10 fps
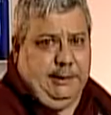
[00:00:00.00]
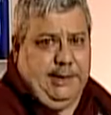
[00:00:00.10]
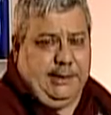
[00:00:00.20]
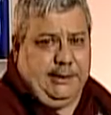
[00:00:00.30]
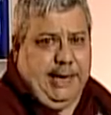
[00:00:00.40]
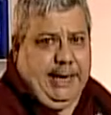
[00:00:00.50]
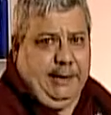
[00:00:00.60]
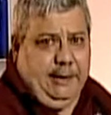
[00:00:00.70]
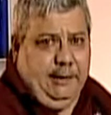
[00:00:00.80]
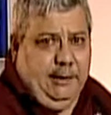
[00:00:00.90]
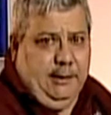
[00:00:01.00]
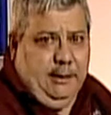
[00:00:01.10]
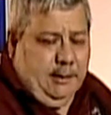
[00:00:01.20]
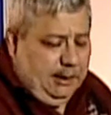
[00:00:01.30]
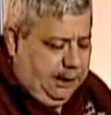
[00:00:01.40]
the next day.
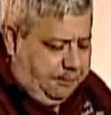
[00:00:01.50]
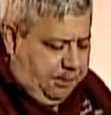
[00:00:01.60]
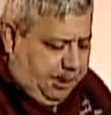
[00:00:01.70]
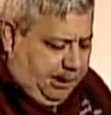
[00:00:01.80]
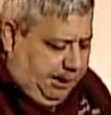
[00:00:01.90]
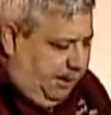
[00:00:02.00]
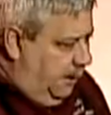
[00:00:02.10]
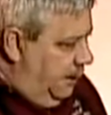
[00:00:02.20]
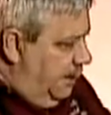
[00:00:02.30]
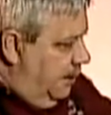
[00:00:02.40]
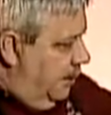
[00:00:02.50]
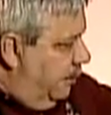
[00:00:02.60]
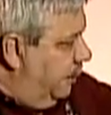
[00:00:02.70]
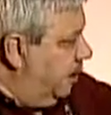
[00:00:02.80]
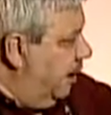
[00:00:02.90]
So let's proceed. So
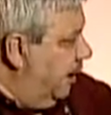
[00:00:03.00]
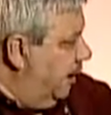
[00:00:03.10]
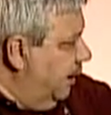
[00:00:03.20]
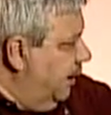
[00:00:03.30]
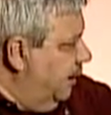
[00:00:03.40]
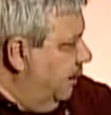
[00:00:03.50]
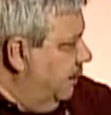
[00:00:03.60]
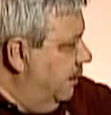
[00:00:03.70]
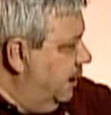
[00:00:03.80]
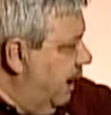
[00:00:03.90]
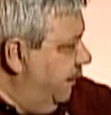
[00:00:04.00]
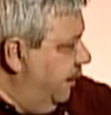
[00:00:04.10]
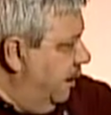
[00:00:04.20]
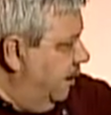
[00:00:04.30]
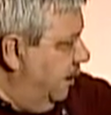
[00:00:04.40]
we'll start the siphon
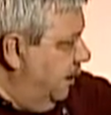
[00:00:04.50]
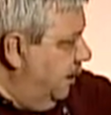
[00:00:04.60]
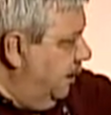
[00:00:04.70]
going,